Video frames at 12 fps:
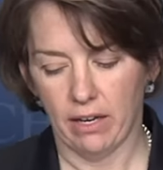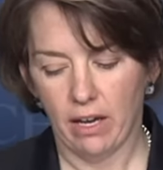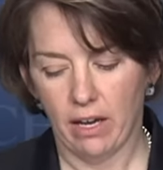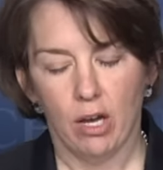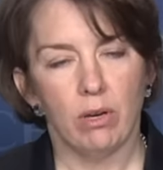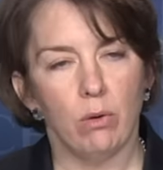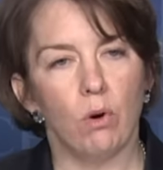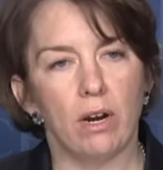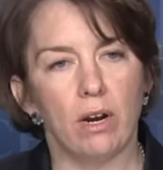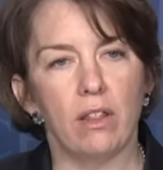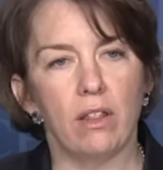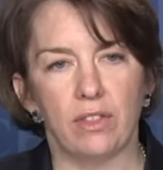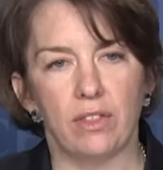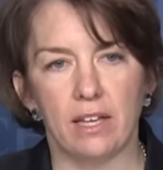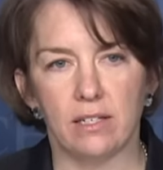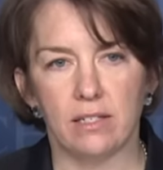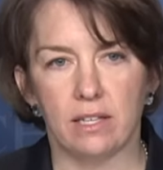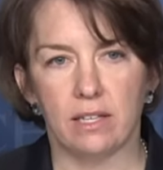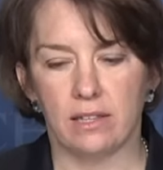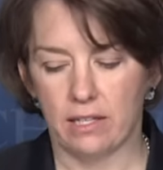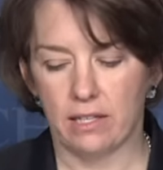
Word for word: I mean, one of the things that the